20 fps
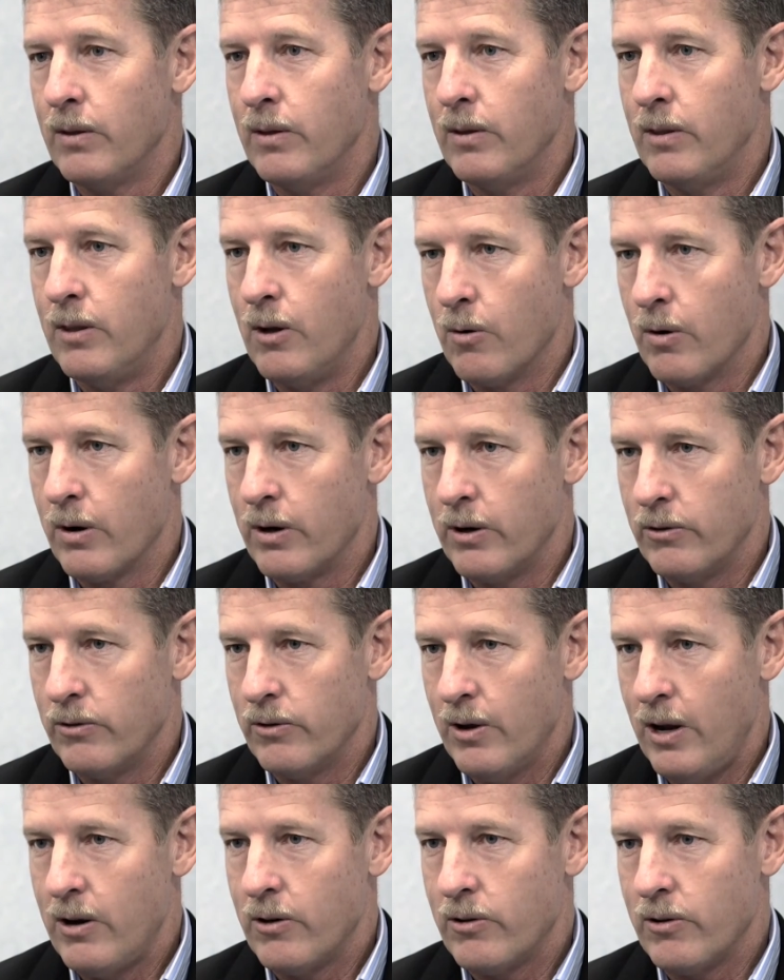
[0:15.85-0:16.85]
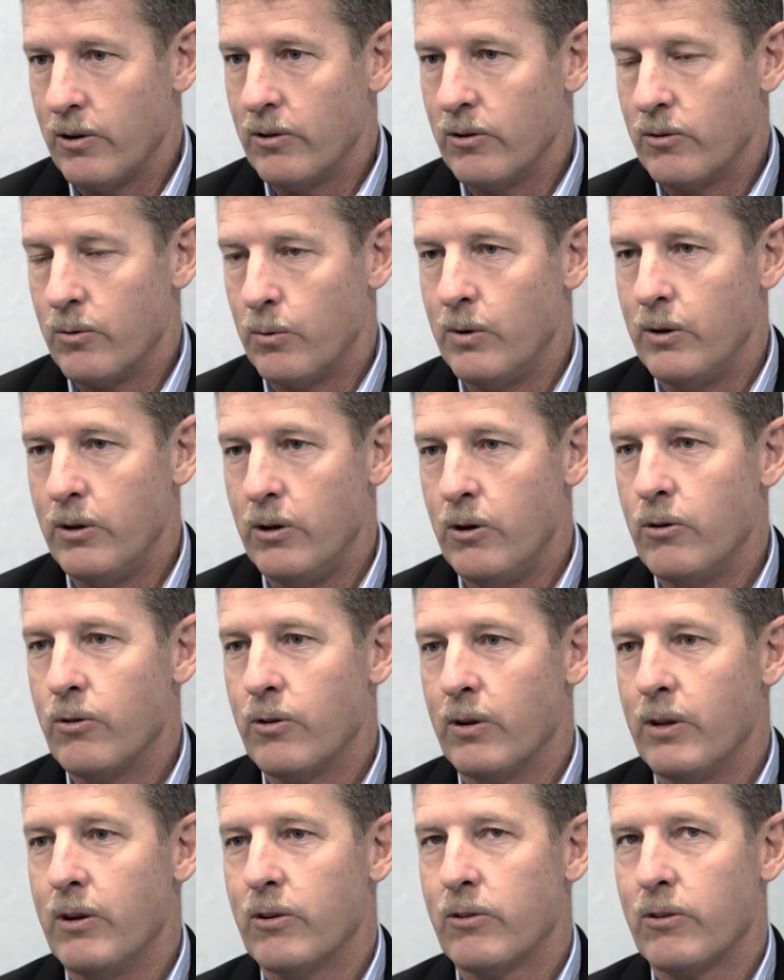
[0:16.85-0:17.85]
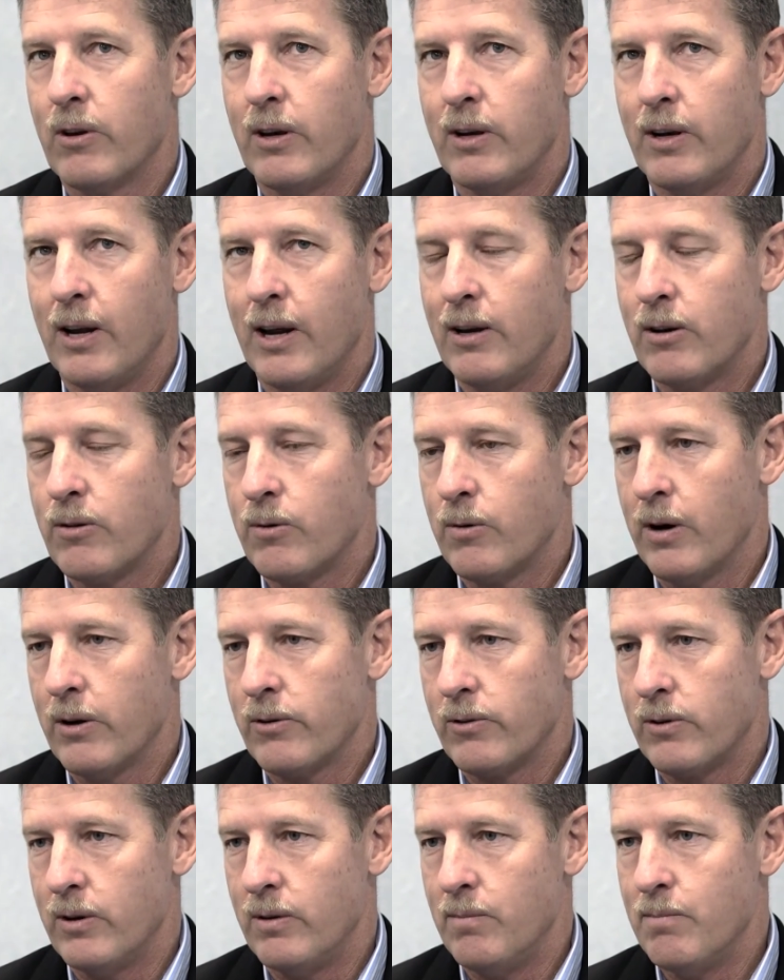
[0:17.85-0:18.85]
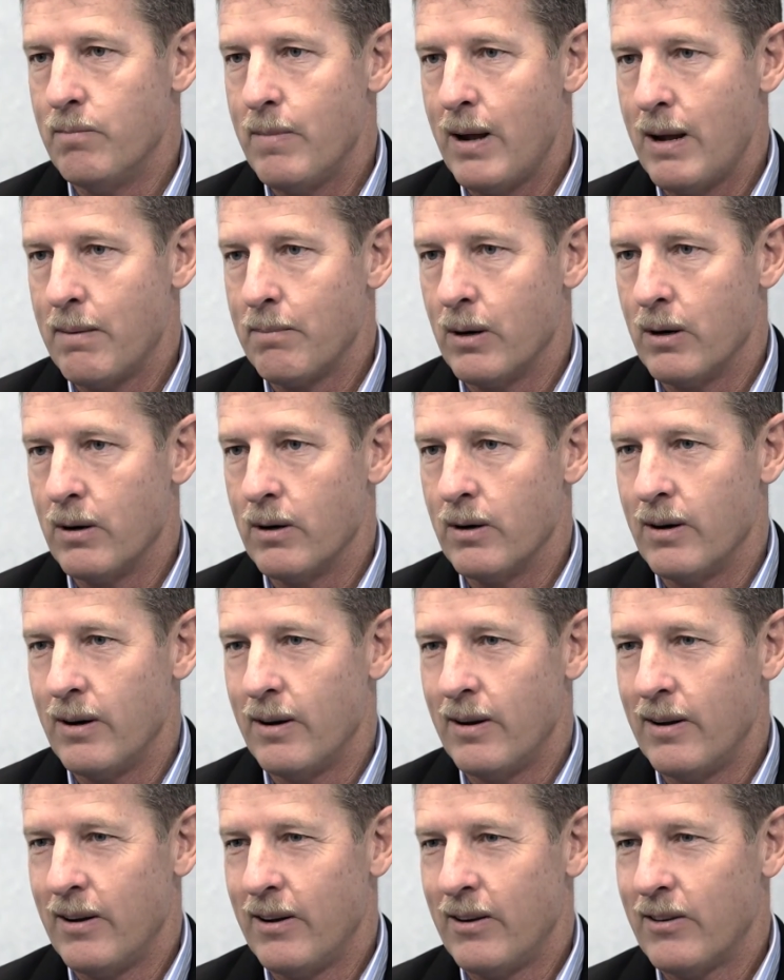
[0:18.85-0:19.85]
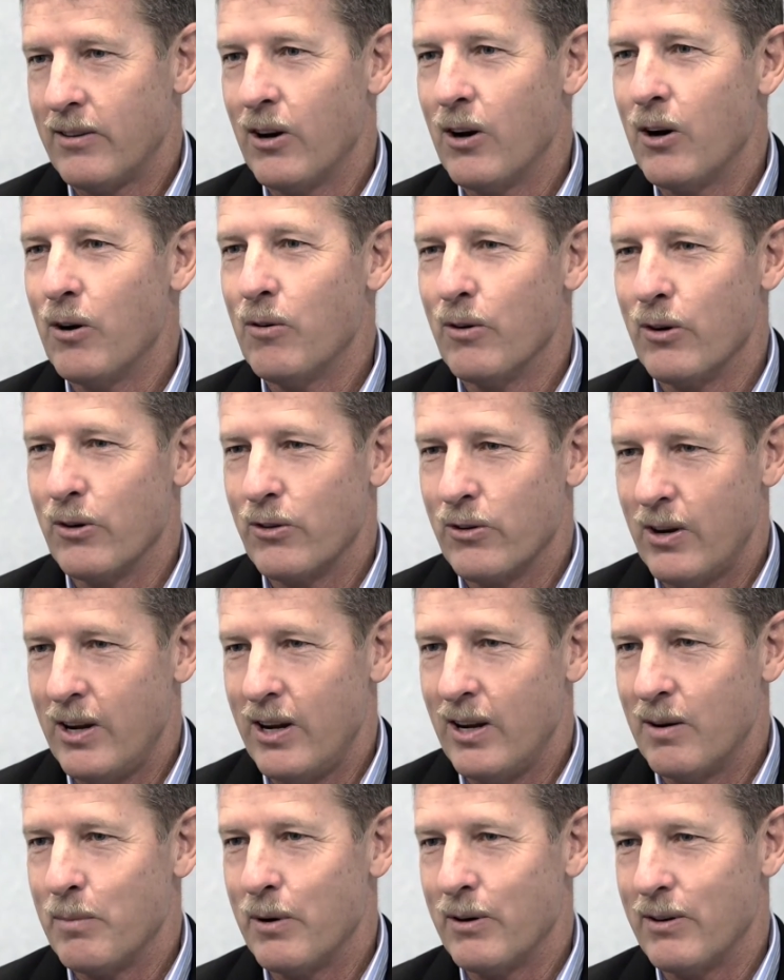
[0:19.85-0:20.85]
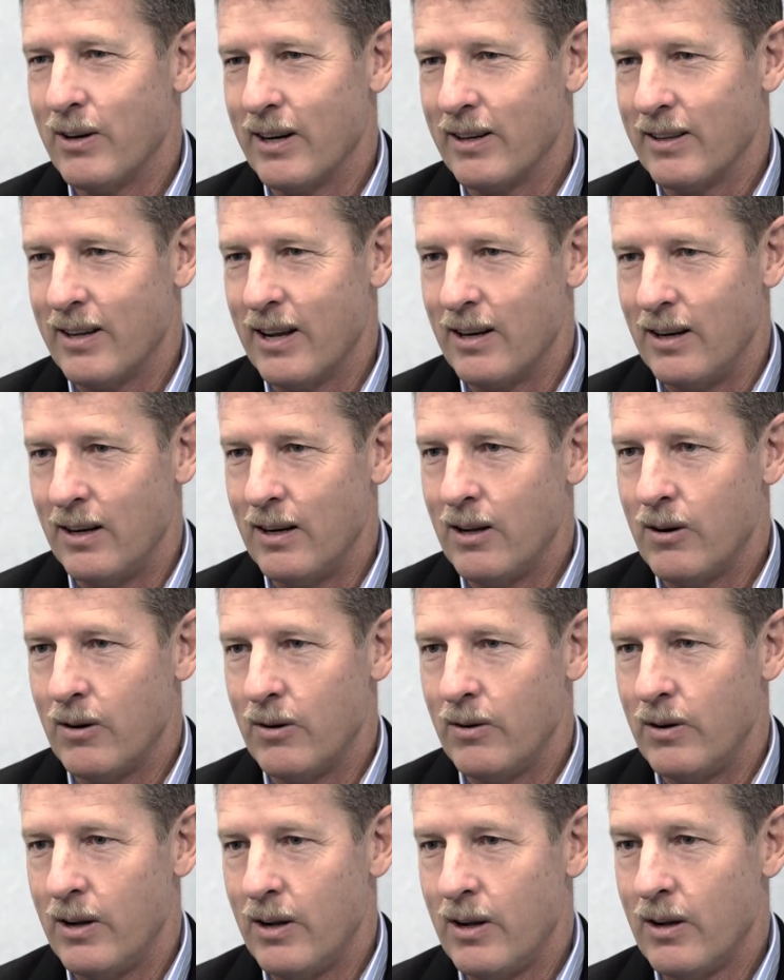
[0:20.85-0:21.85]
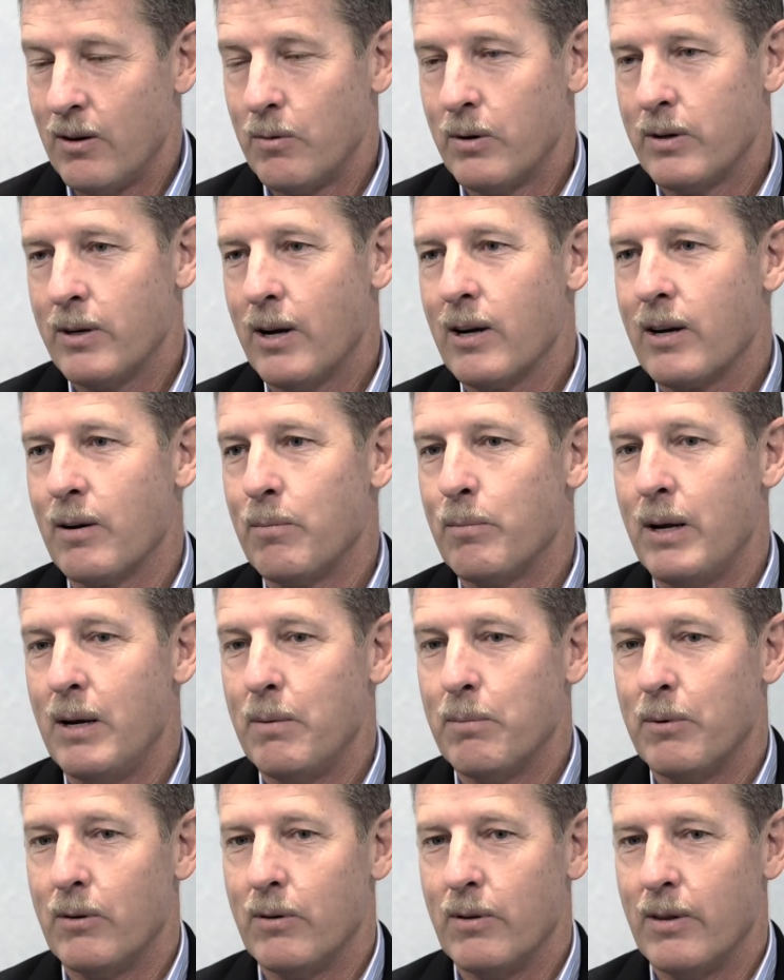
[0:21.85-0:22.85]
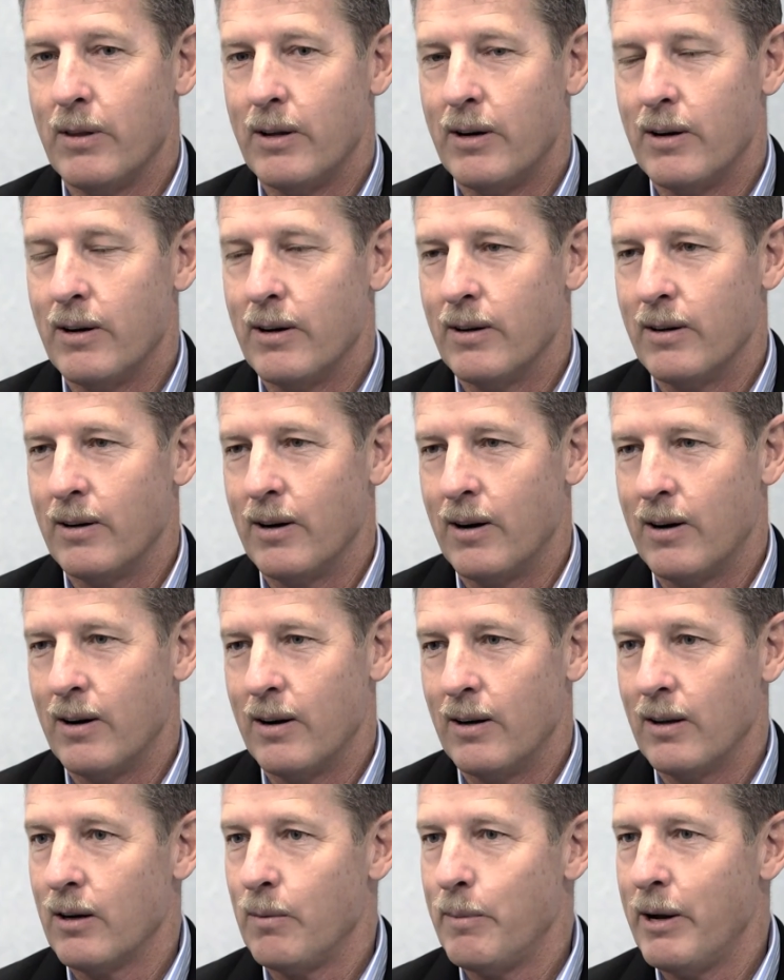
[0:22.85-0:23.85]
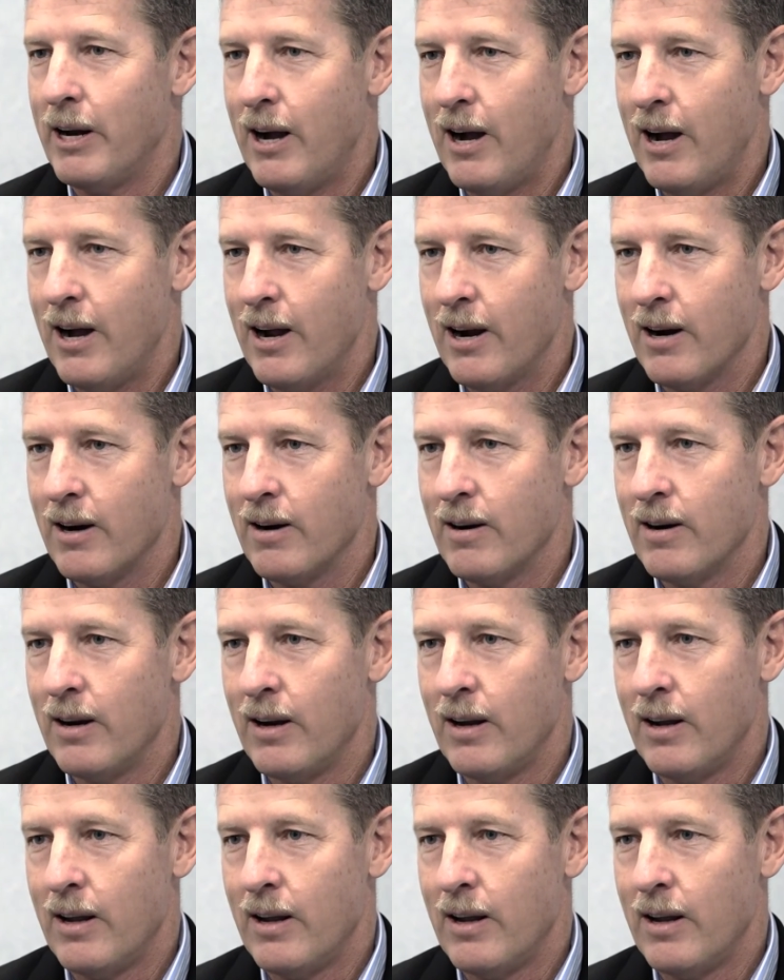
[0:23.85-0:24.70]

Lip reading: the organizations will usually send a trusted member to oversee and protect that load. We're talking people that are a little bit higher.